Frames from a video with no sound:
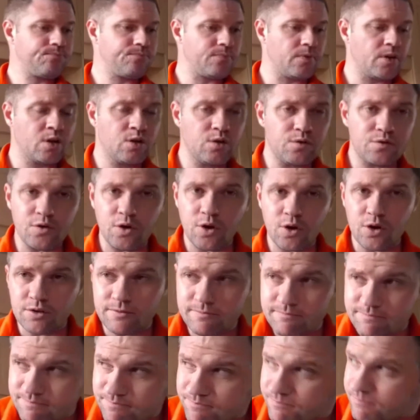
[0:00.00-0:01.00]
You've
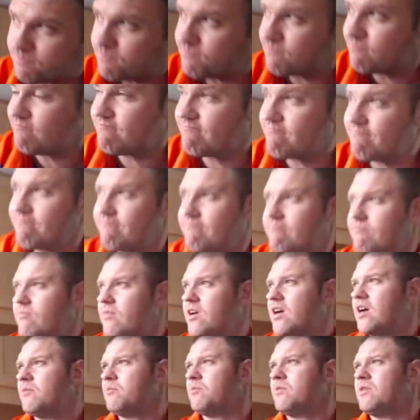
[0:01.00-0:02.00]
done,
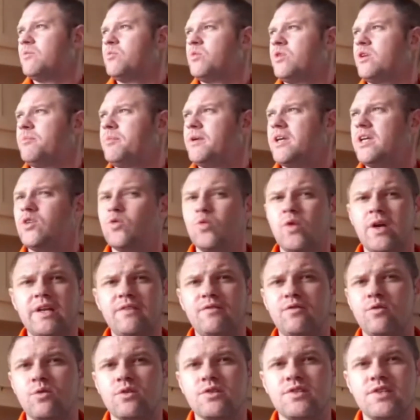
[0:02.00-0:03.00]
would it be
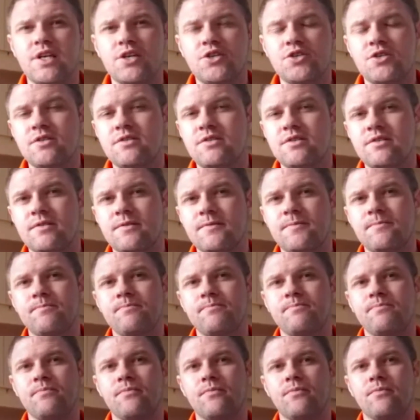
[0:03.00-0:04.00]
24 sessions
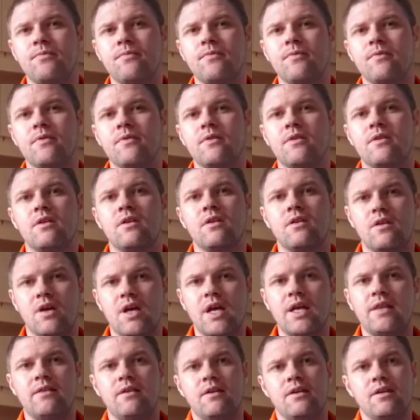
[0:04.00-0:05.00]
to
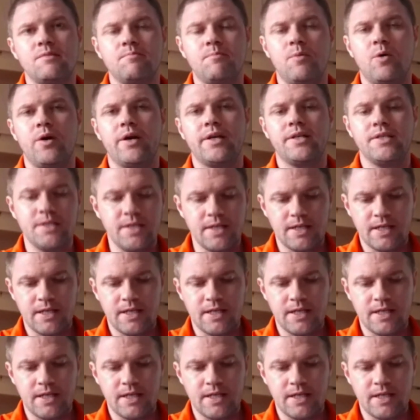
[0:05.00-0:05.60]
get to this point?